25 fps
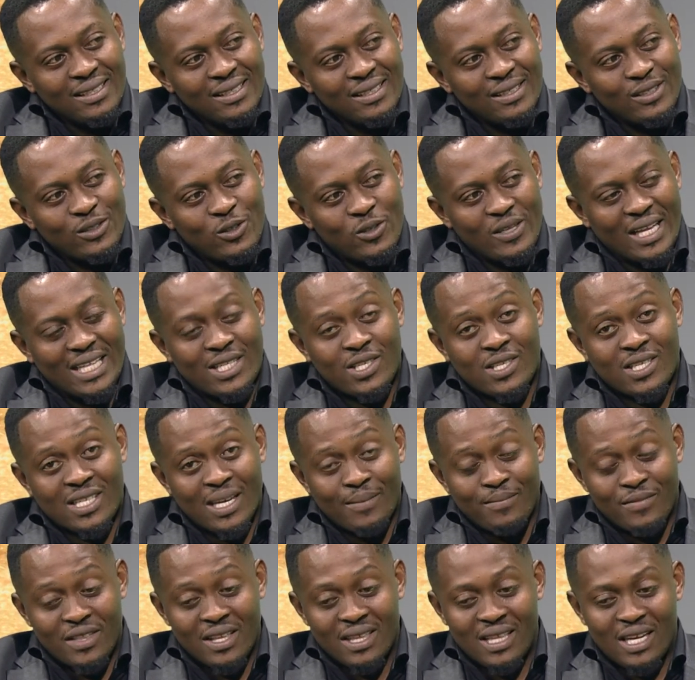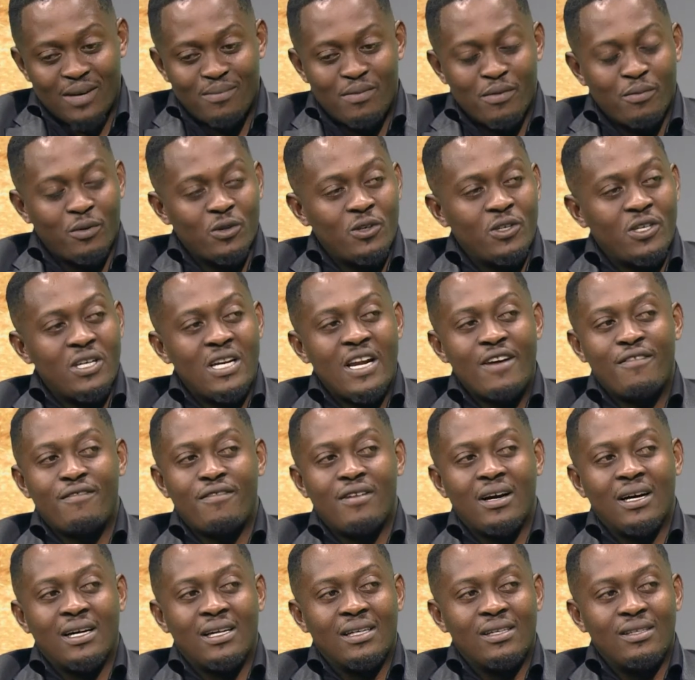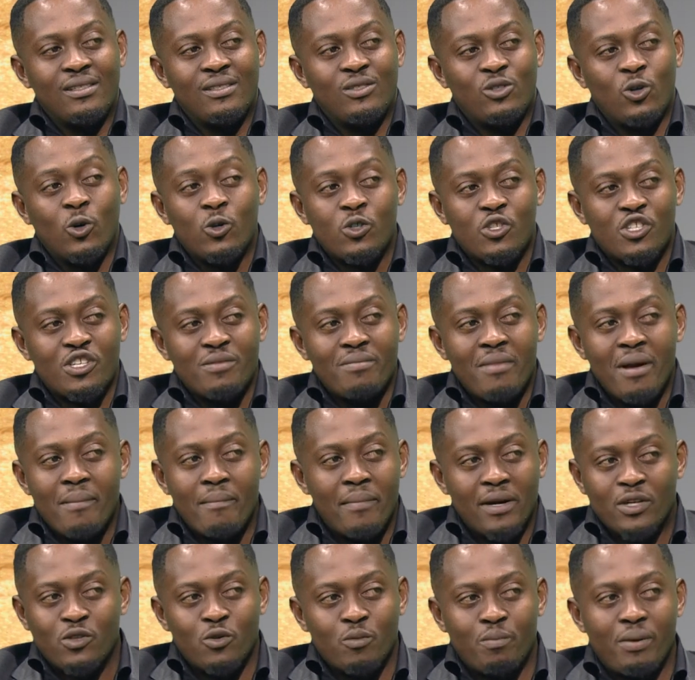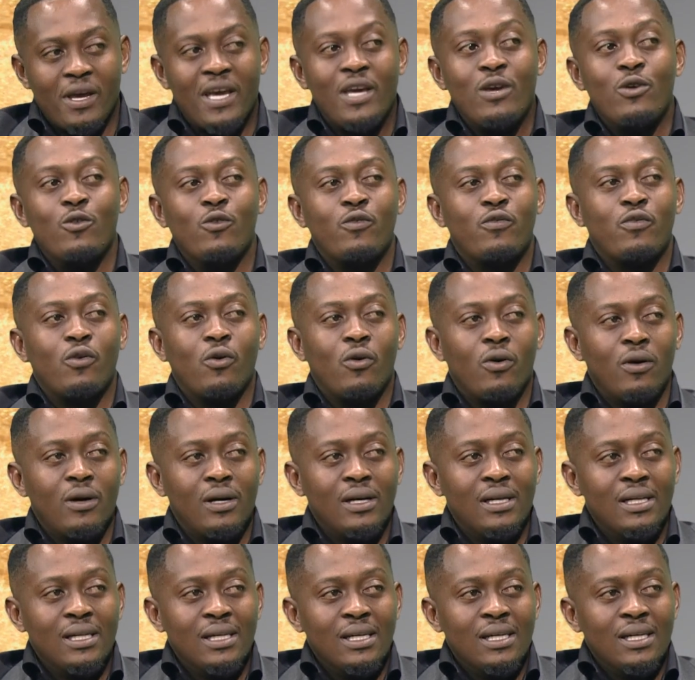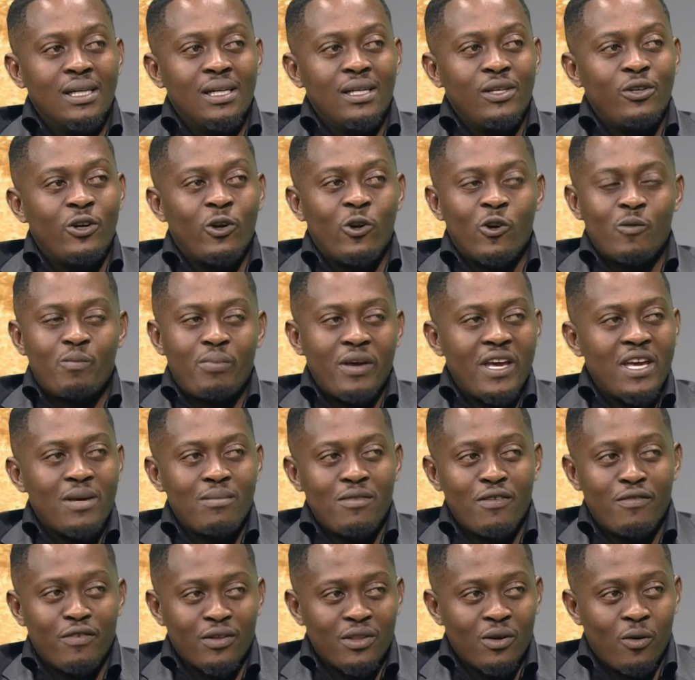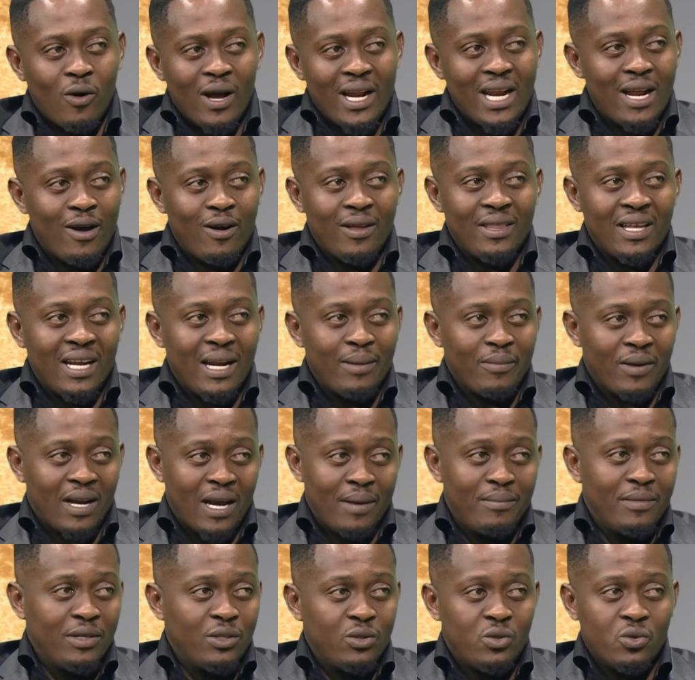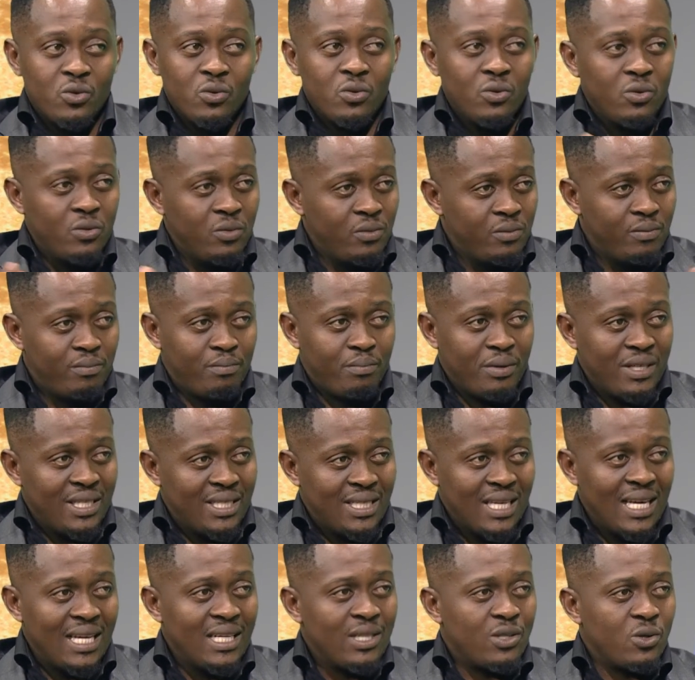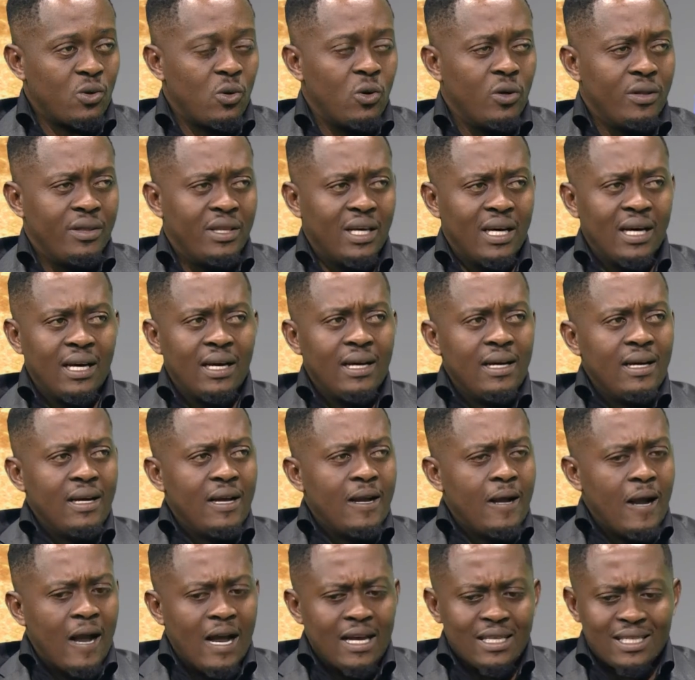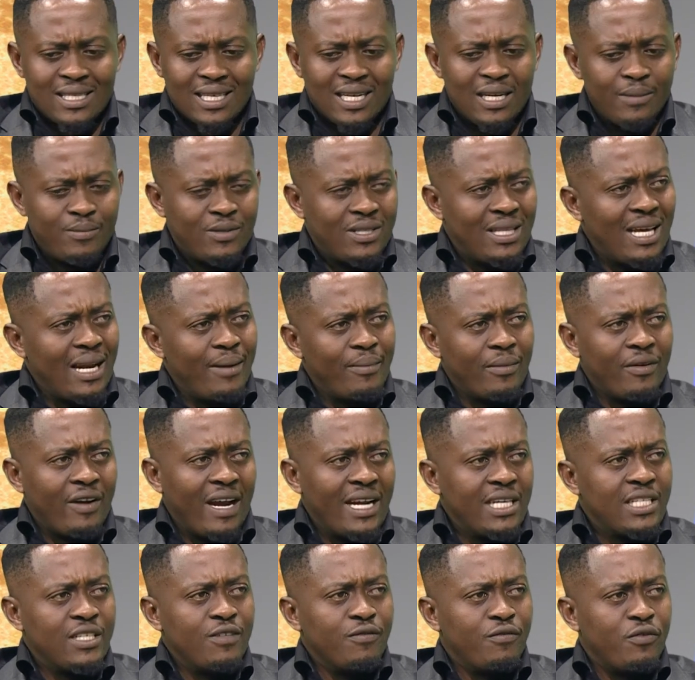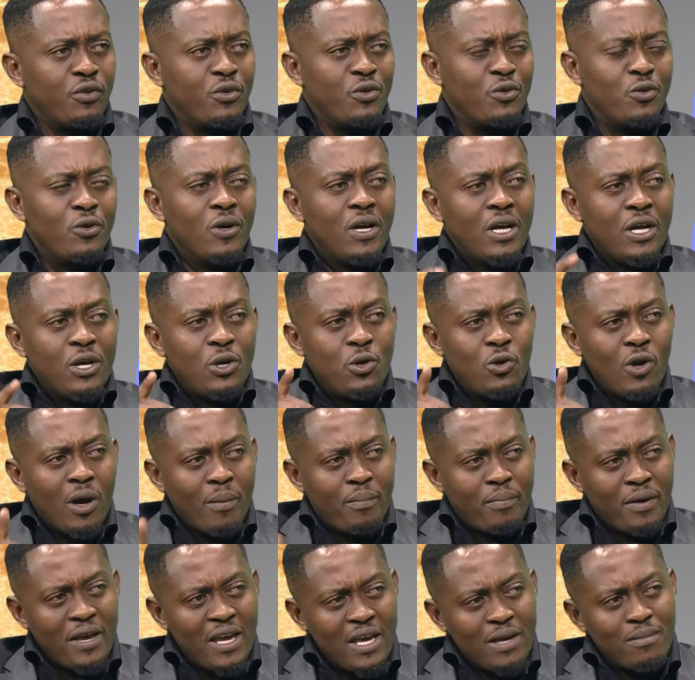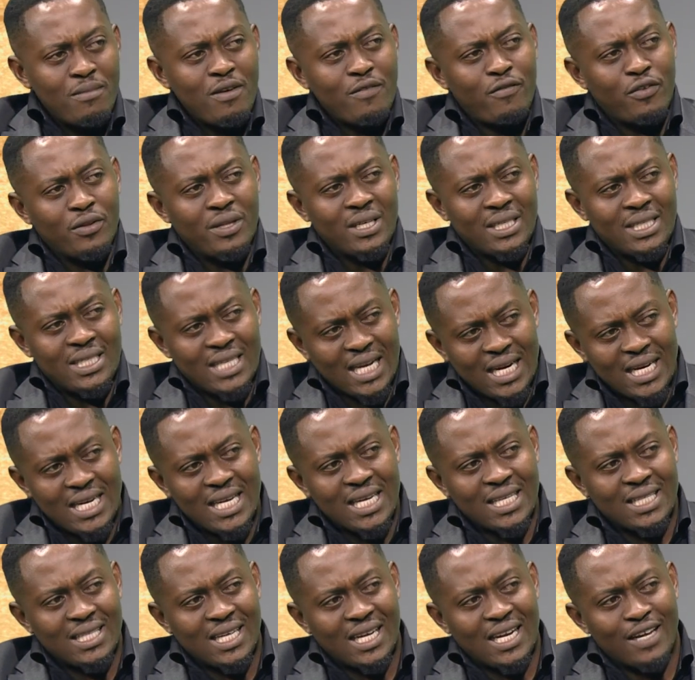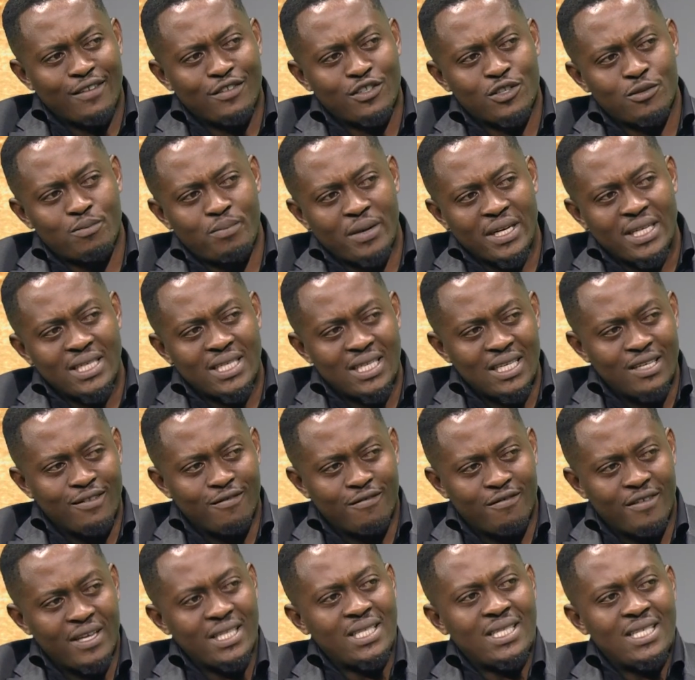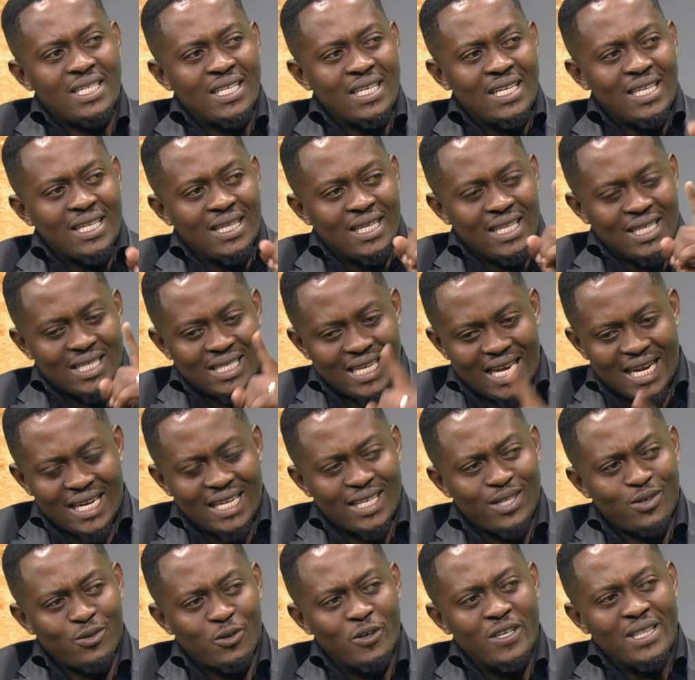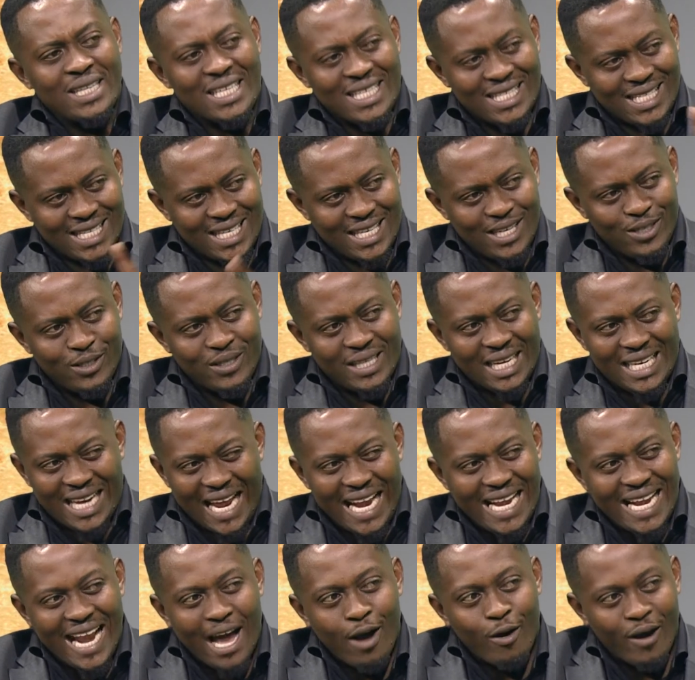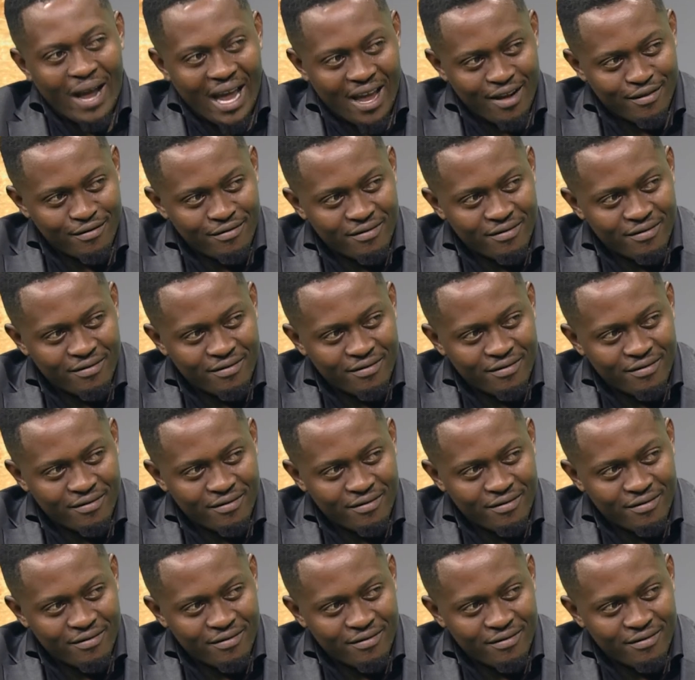So that's something that people don't remember to pay you for. You're not paying me for the 1 hour that I'm coming to present or the script that I'm writing for you. You are paying me for the 10 years that I've spent investing in the talent or in the skill that I now have,